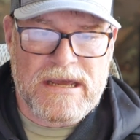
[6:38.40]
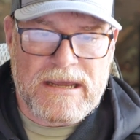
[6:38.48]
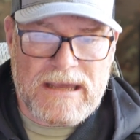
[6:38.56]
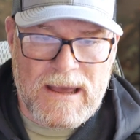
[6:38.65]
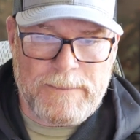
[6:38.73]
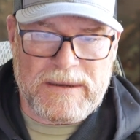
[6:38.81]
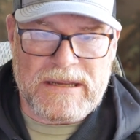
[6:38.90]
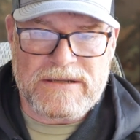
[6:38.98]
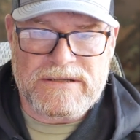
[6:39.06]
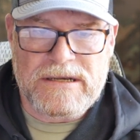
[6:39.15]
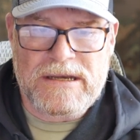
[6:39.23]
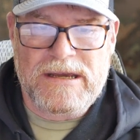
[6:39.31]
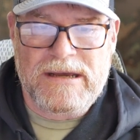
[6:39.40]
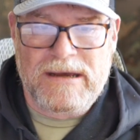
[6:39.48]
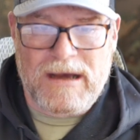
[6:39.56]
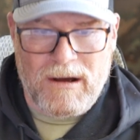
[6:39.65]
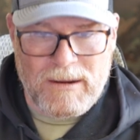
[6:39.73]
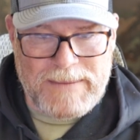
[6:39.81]
companies
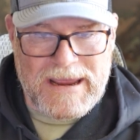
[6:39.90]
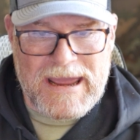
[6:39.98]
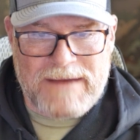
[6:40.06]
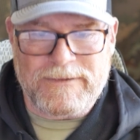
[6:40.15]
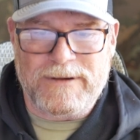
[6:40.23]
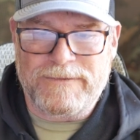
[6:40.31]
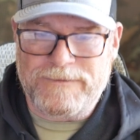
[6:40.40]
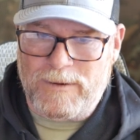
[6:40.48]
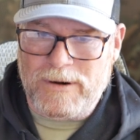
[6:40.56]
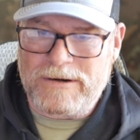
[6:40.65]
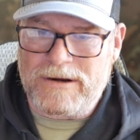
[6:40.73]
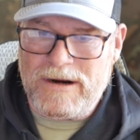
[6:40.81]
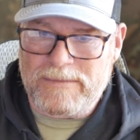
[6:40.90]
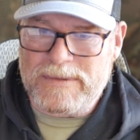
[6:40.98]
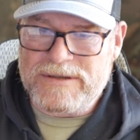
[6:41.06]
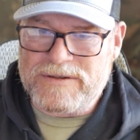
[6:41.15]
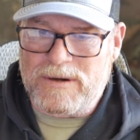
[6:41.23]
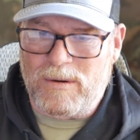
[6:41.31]
on behalf of foreign governments